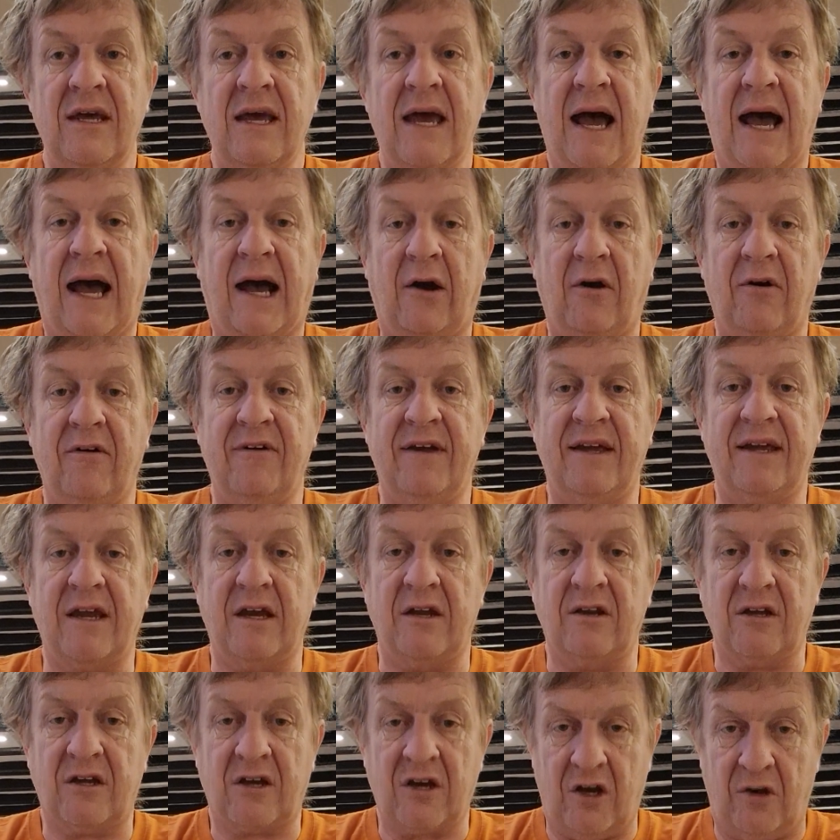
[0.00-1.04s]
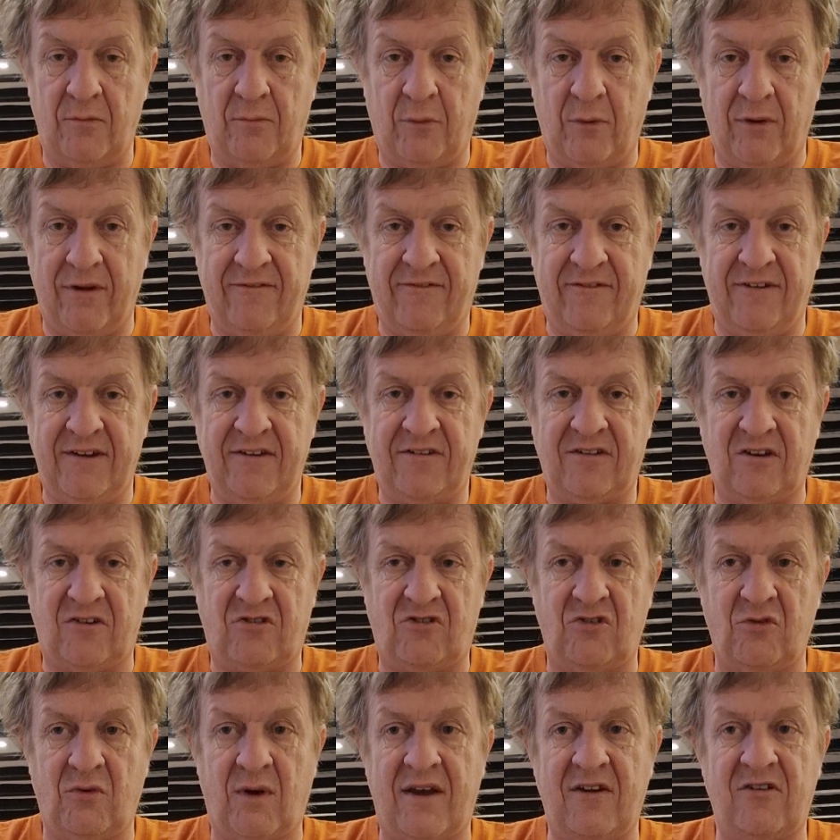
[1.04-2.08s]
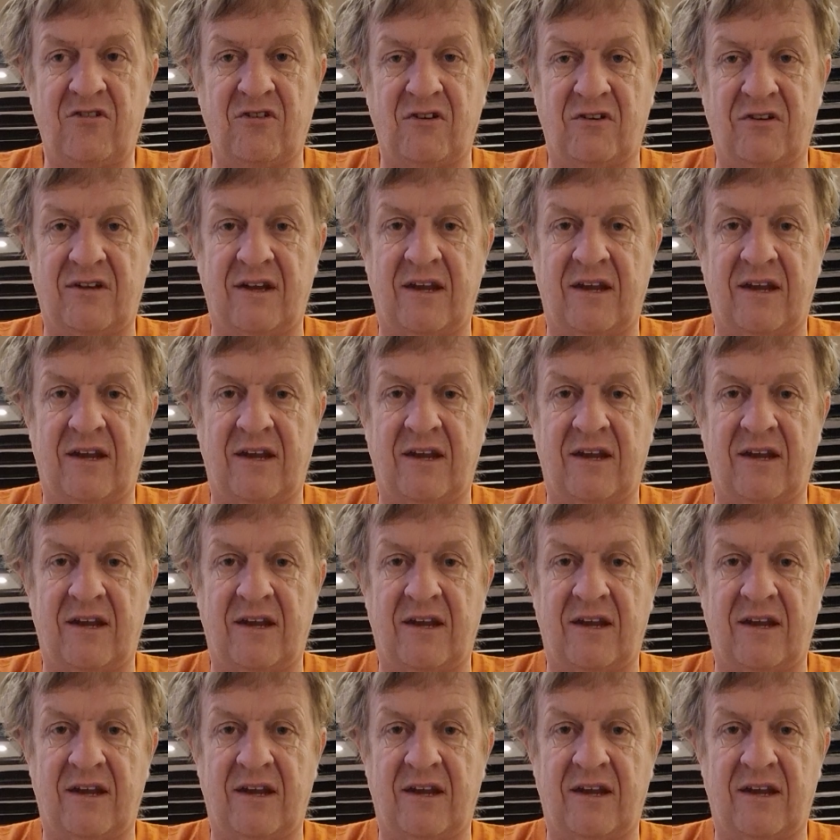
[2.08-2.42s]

How are they going to cope with these situations?